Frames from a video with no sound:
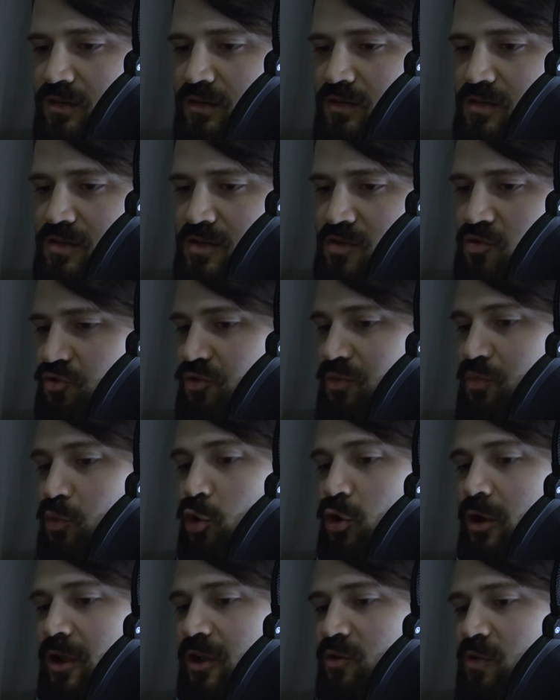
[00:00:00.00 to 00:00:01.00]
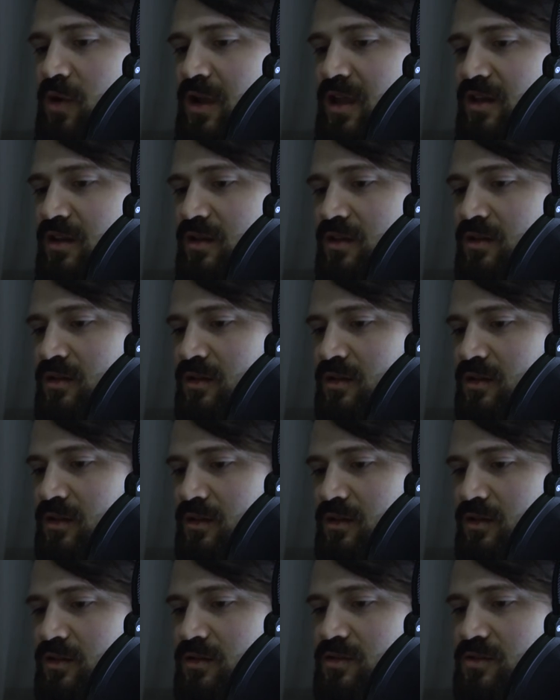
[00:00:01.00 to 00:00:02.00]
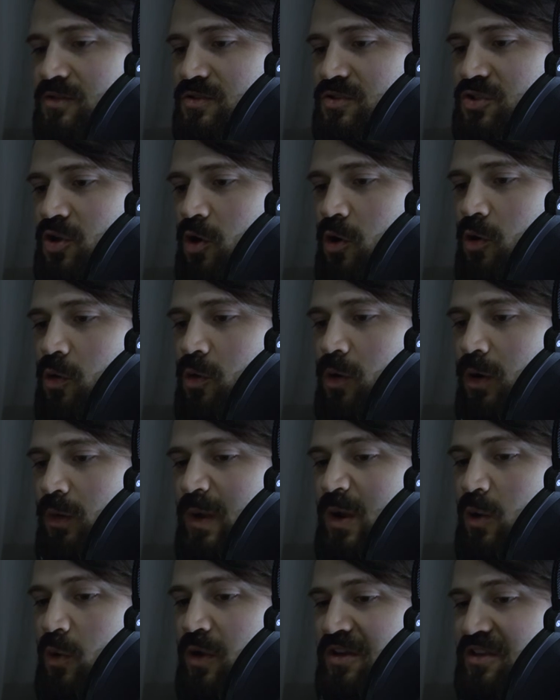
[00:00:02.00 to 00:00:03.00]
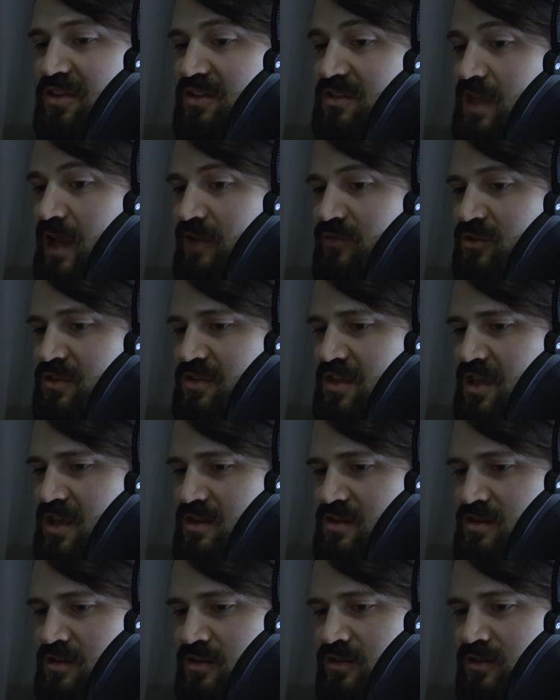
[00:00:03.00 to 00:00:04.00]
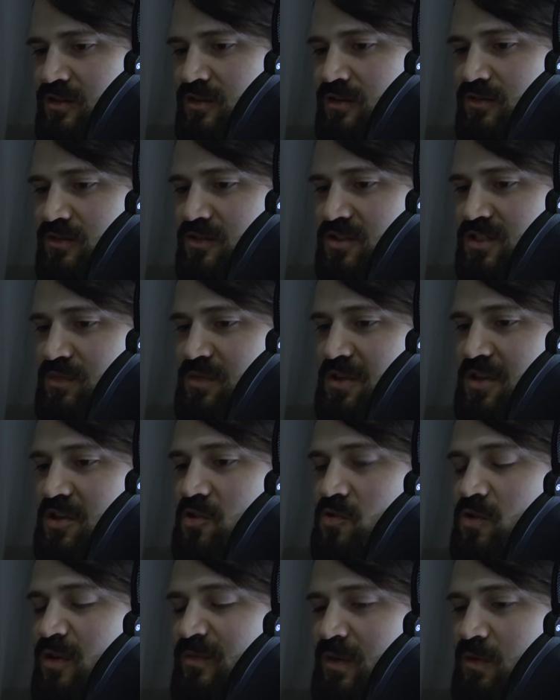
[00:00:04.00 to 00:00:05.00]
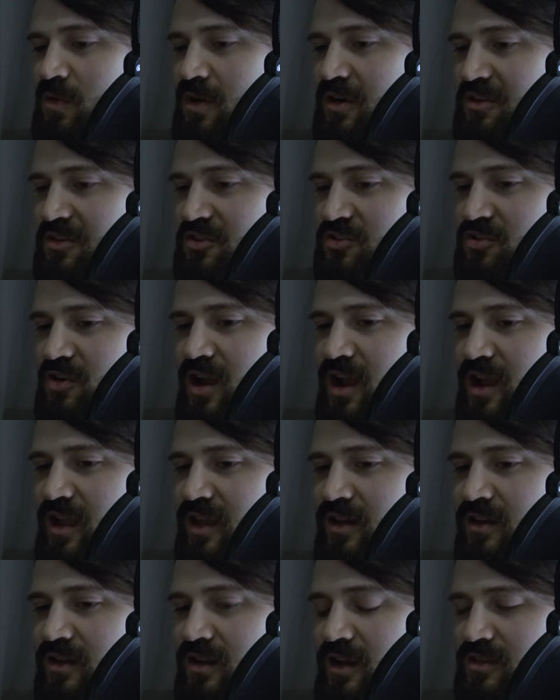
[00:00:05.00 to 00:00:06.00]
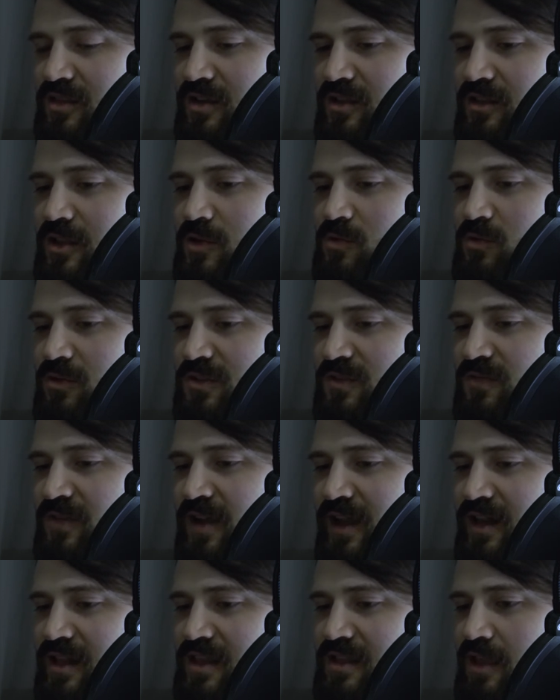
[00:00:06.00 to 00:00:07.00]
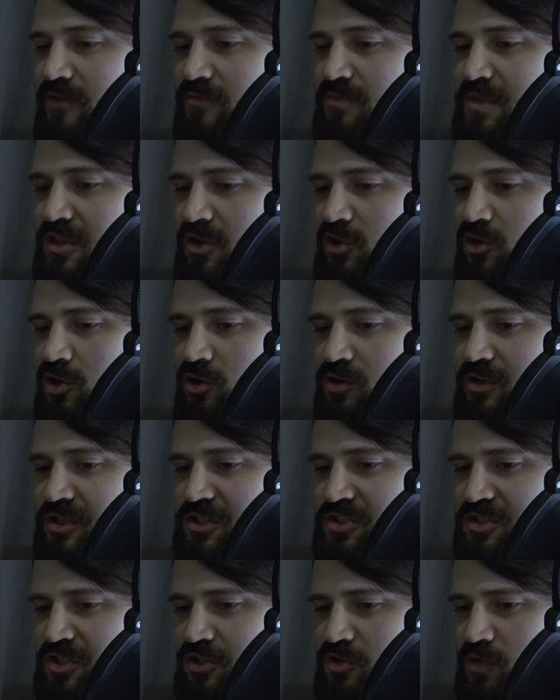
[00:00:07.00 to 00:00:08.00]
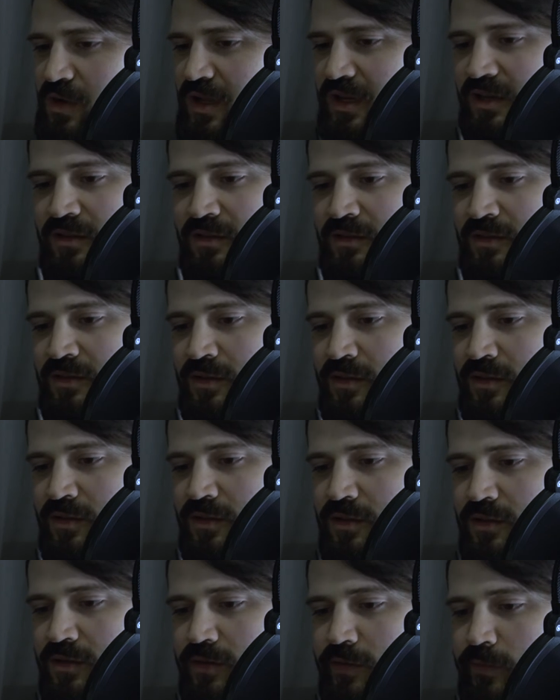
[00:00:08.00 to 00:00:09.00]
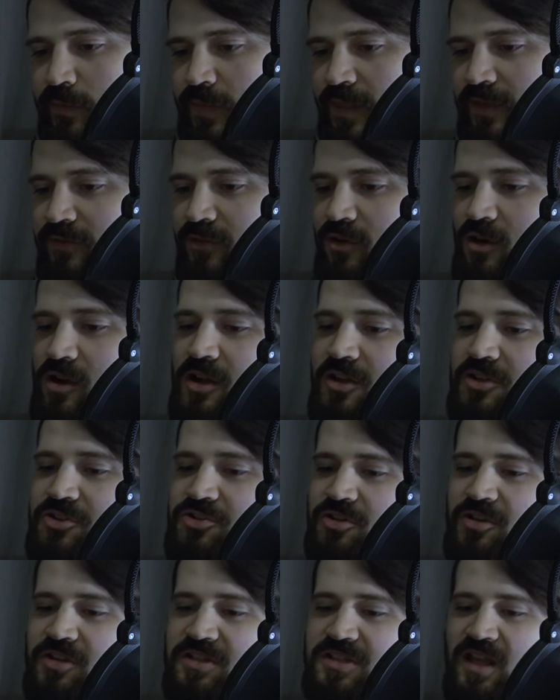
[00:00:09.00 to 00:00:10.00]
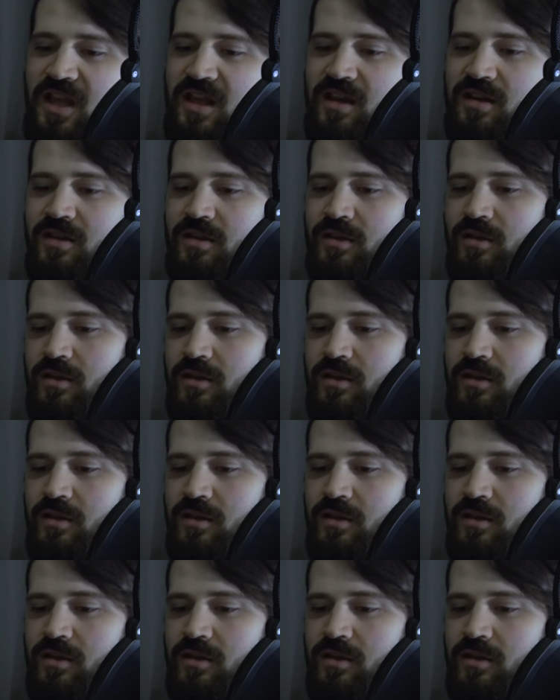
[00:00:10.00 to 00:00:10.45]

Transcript: The older boy grinned. "So, are we going to the tavern, then? There's something new I've been wanting to try, and I think Liul's finally given me the courage to do it." Ferran shook his head.